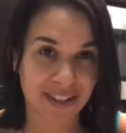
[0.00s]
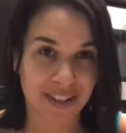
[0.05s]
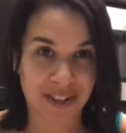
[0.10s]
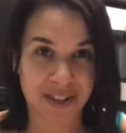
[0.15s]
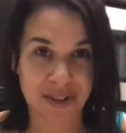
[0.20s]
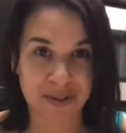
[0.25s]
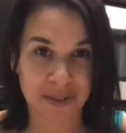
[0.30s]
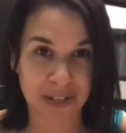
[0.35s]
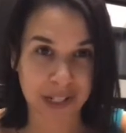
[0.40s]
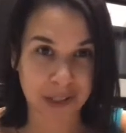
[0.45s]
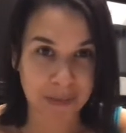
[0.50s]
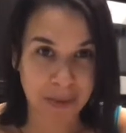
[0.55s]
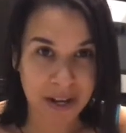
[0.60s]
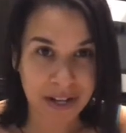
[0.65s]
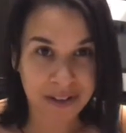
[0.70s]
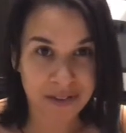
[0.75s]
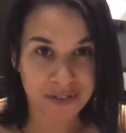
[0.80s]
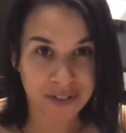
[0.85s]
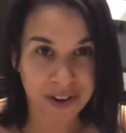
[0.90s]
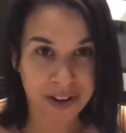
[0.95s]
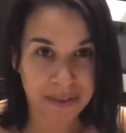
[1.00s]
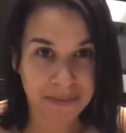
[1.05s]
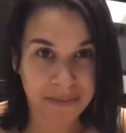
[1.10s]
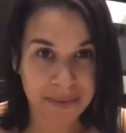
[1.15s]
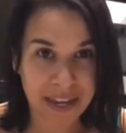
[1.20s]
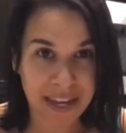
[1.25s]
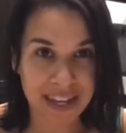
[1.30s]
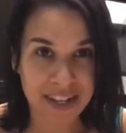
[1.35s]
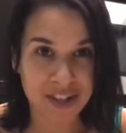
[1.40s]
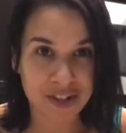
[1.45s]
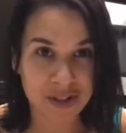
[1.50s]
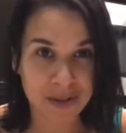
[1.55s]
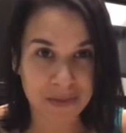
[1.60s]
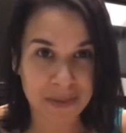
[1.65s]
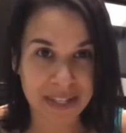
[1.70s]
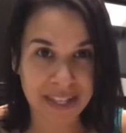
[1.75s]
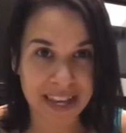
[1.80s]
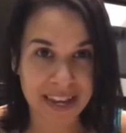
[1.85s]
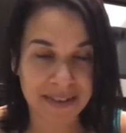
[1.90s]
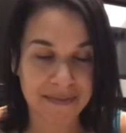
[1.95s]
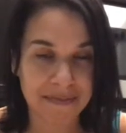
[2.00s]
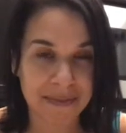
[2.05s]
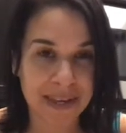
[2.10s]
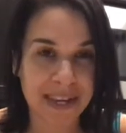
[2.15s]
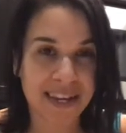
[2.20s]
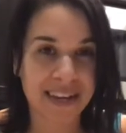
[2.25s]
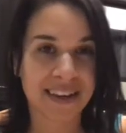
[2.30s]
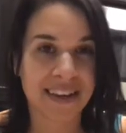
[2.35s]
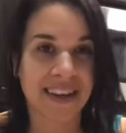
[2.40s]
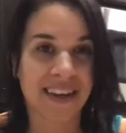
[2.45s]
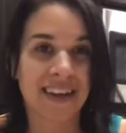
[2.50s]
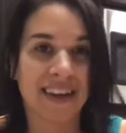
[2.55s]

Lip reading: you expect from a shrimp scampi,